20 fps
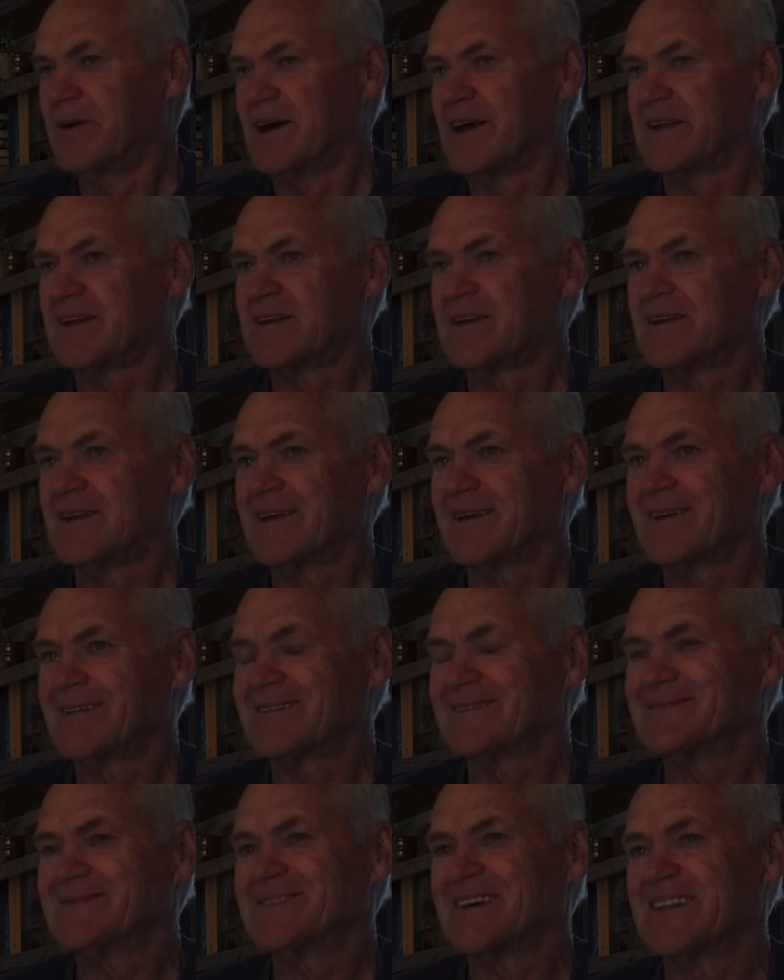but
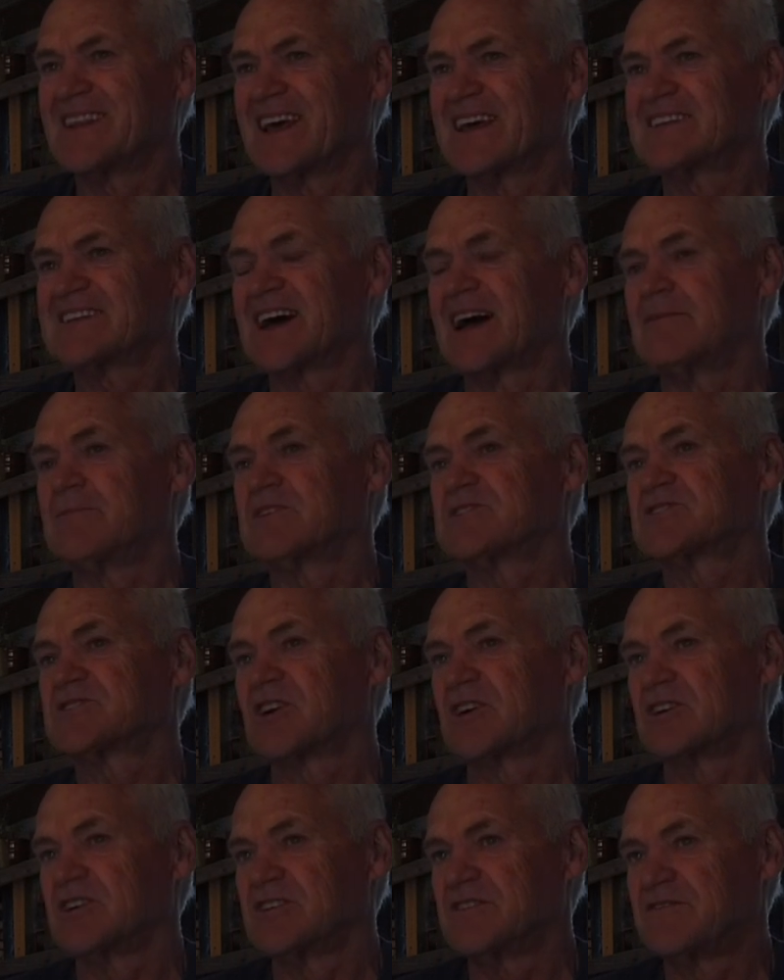at that time I
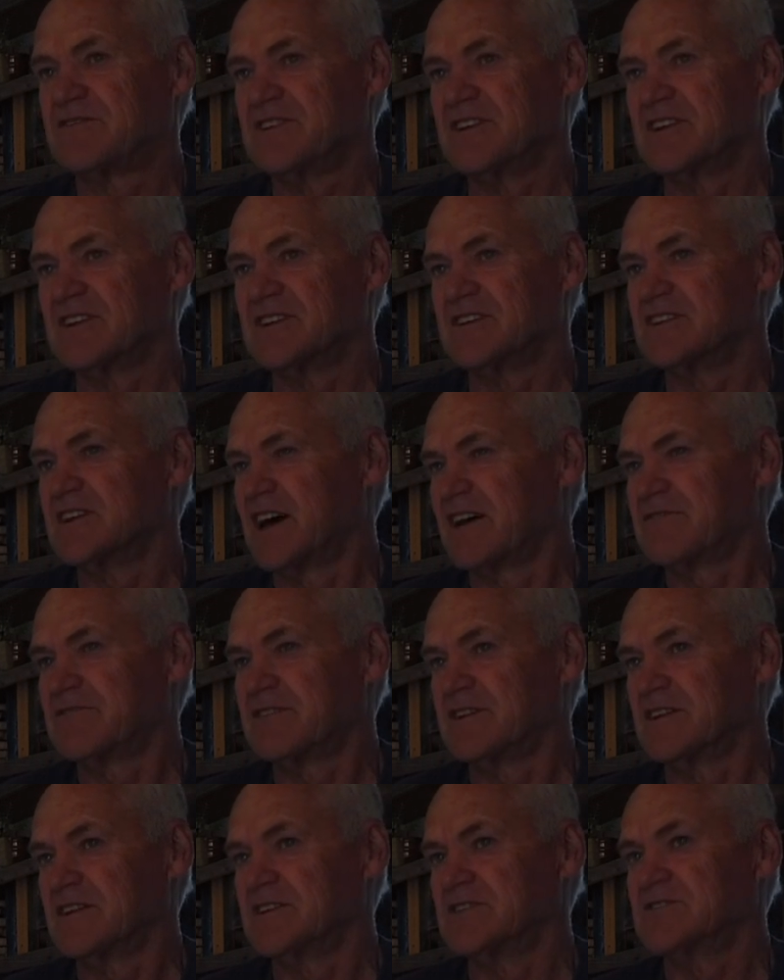started
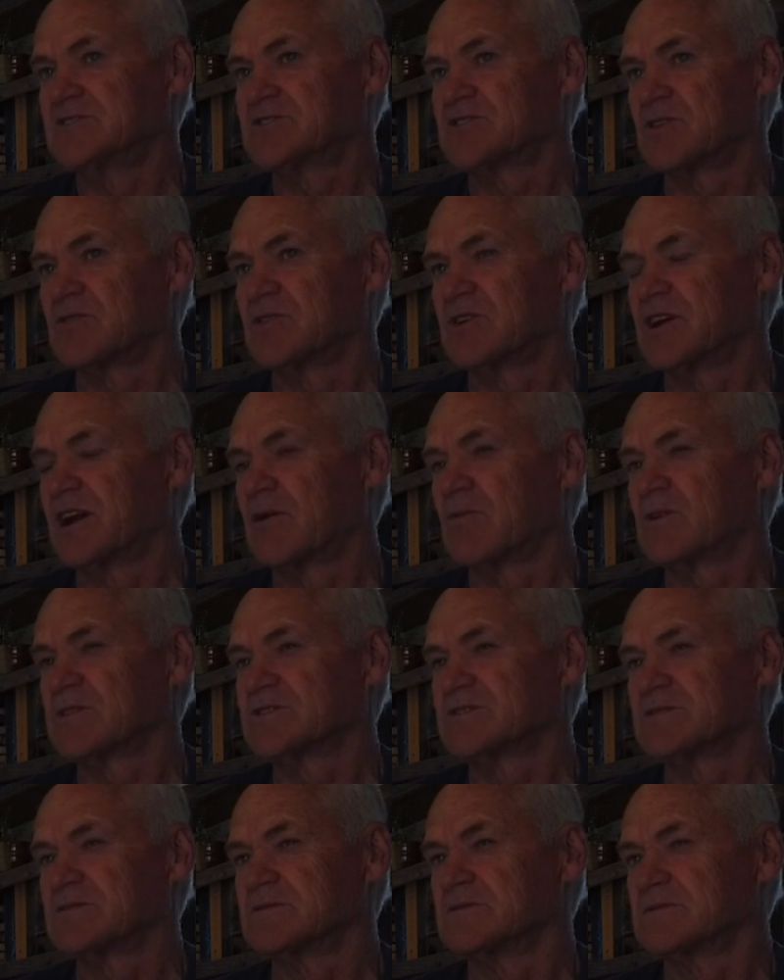not feeling so good. I
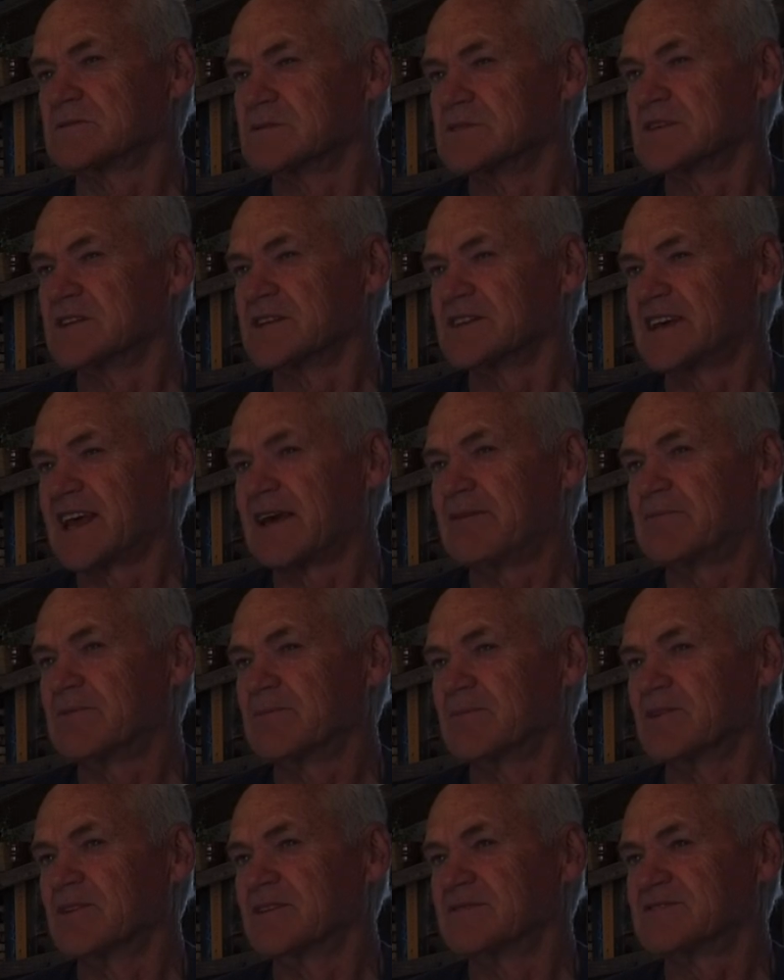wasn't really
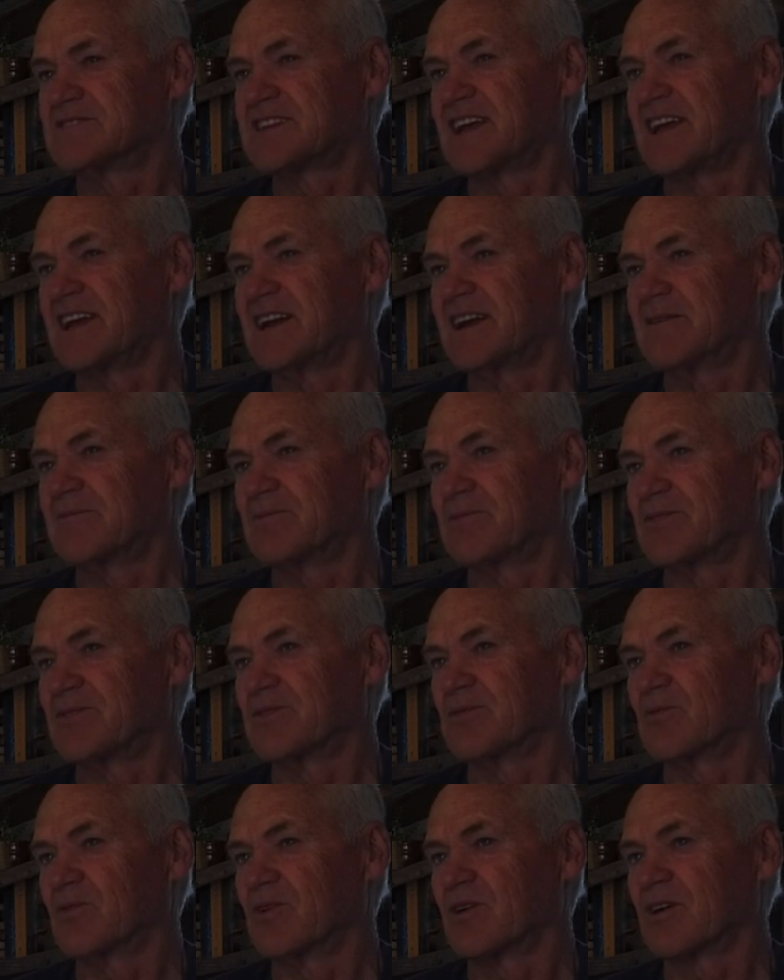capable of staying up
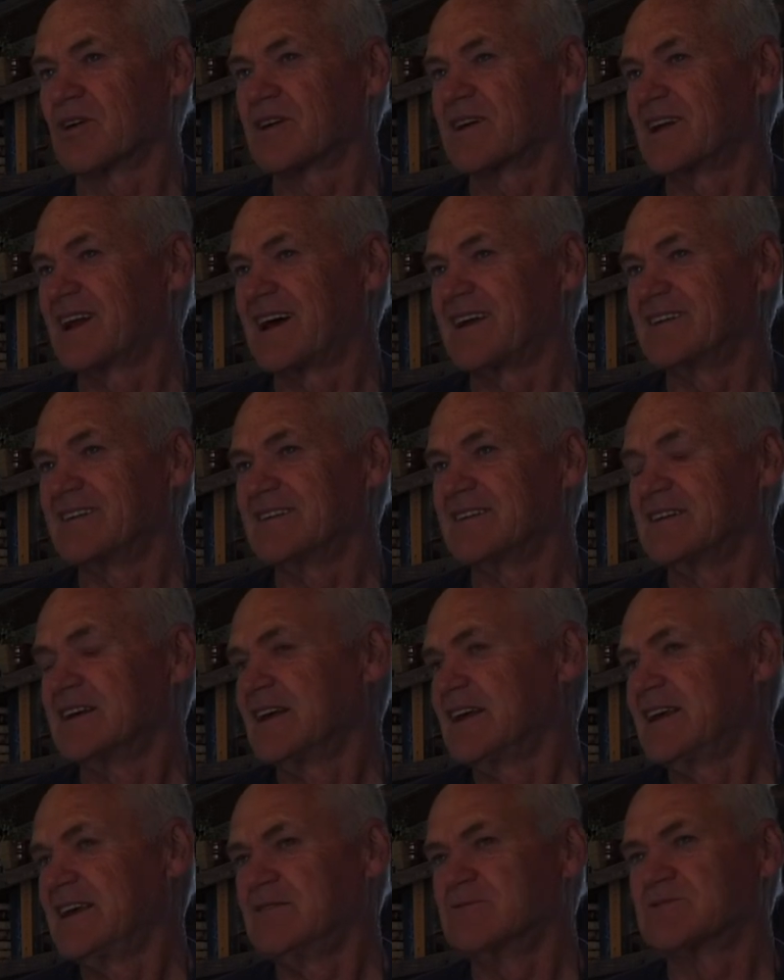with the work, and
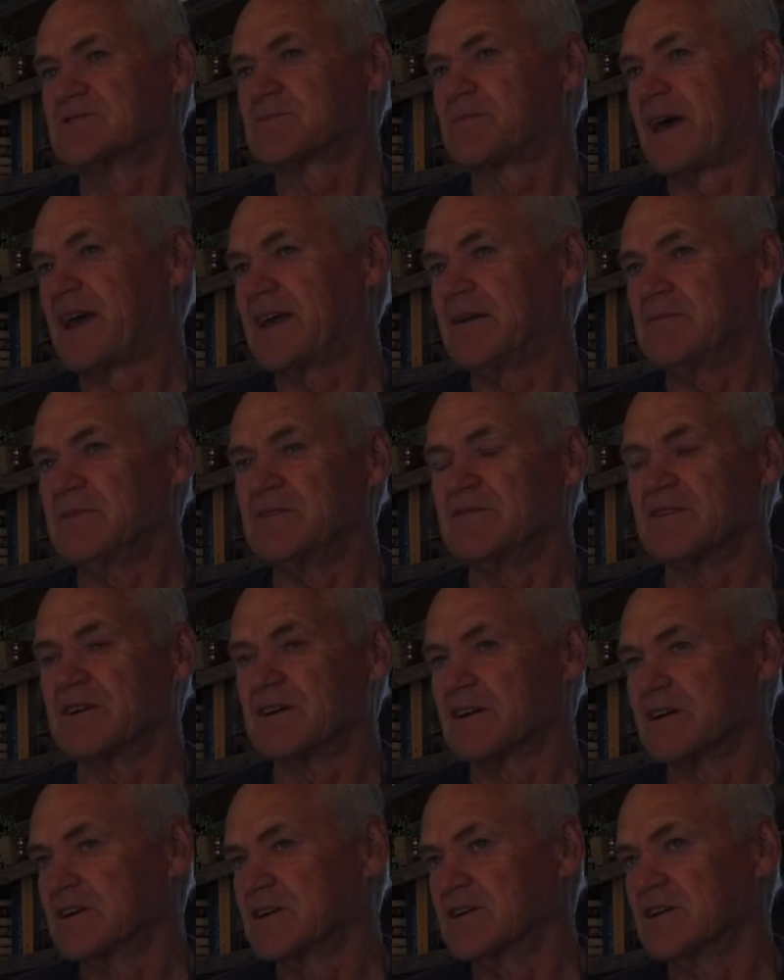he was paying me
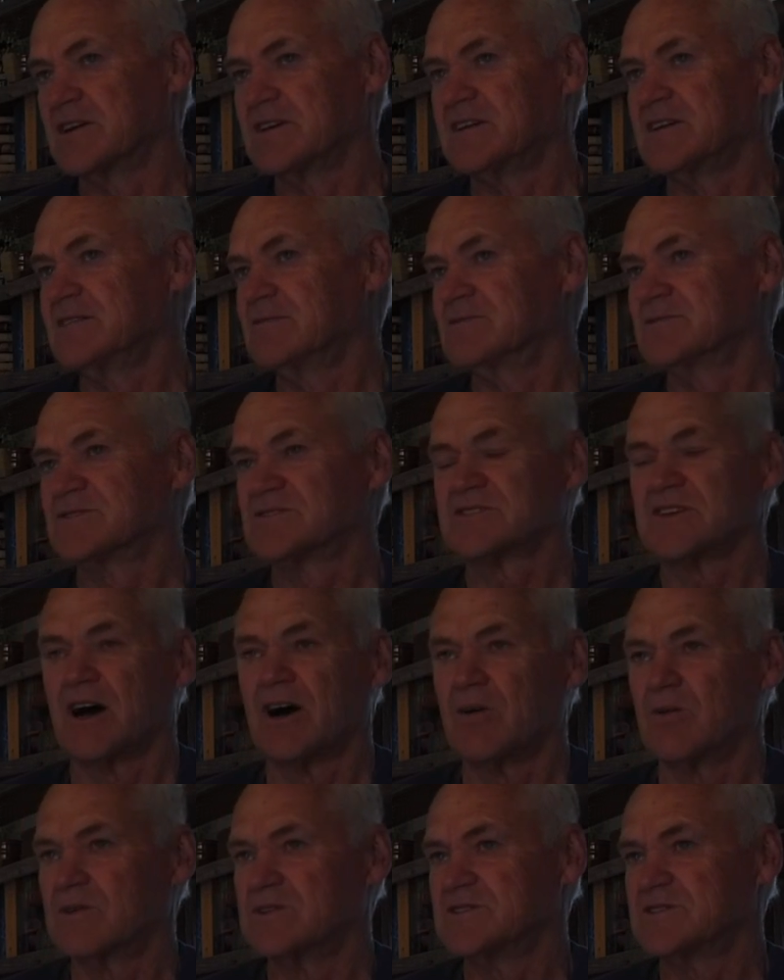very good. He
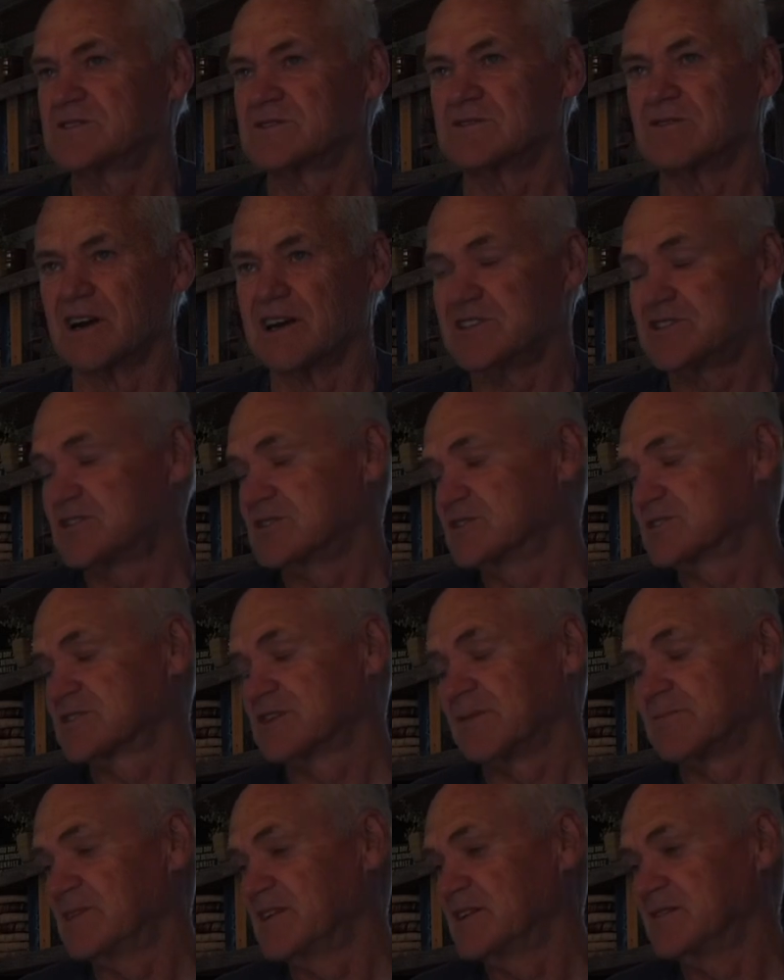was always
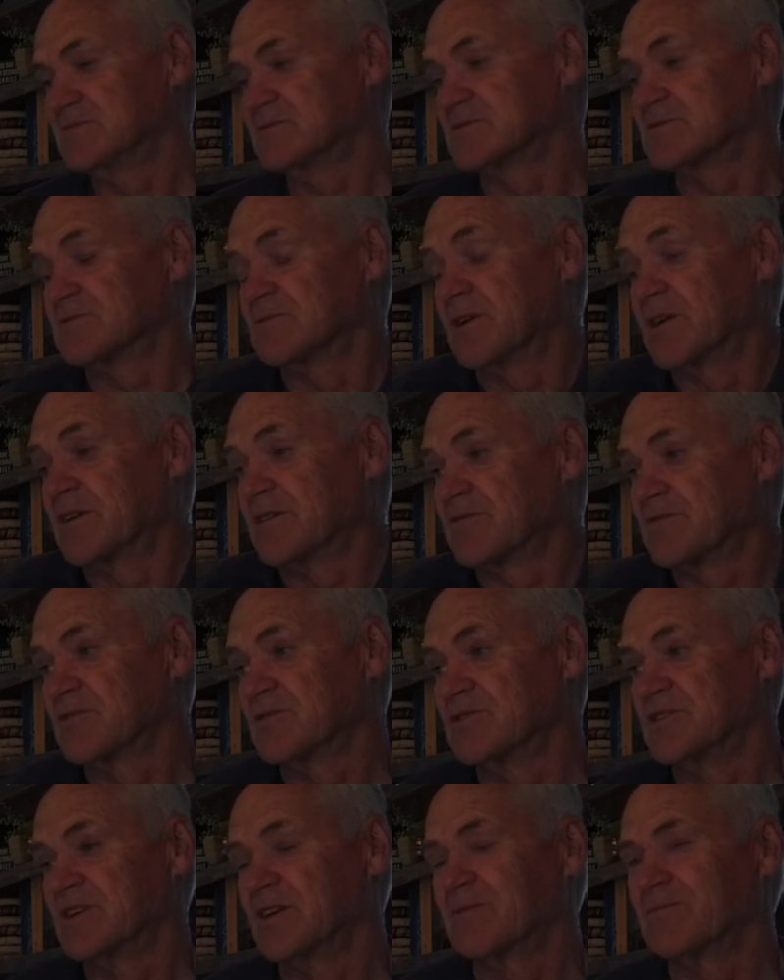gracious. I mean, he was
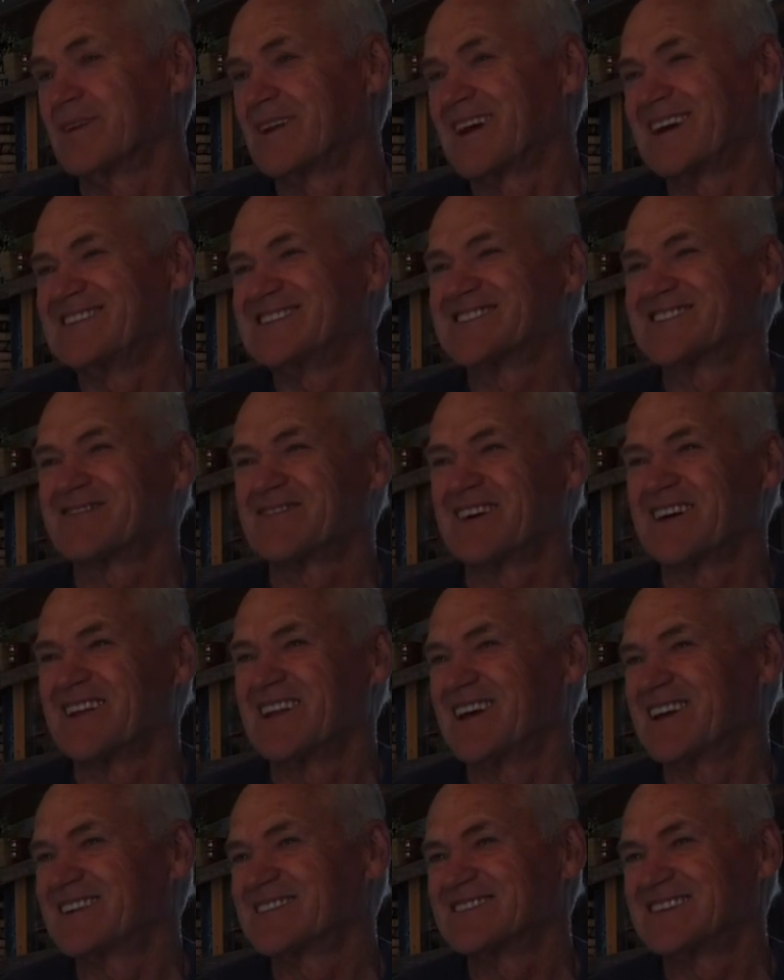wonderful, But I just
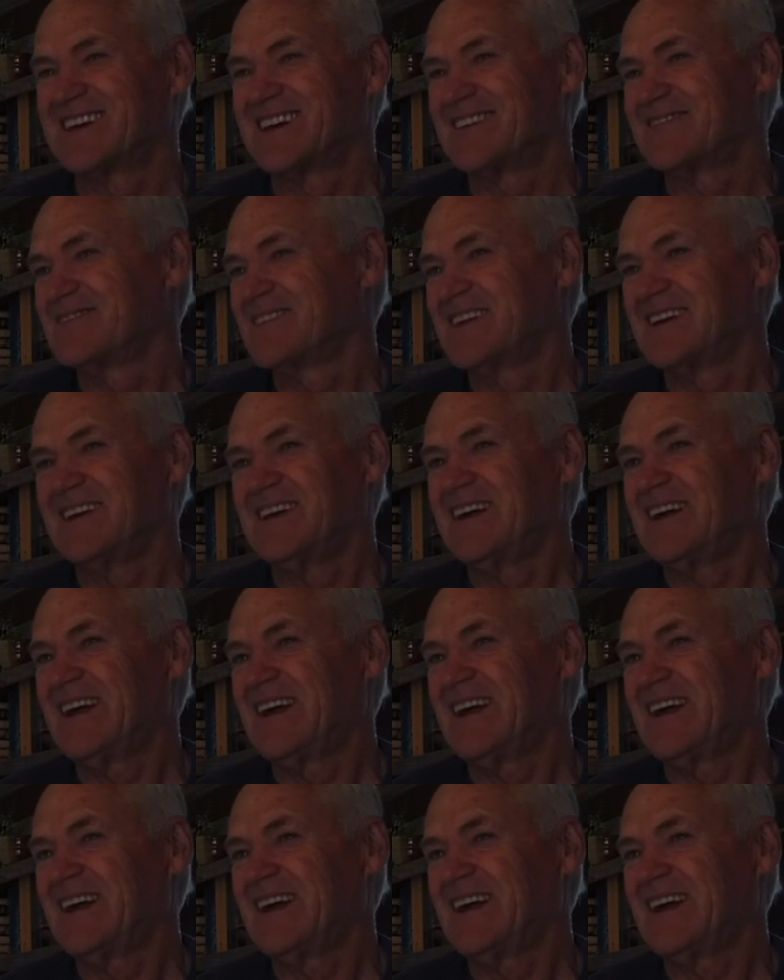felt like, no,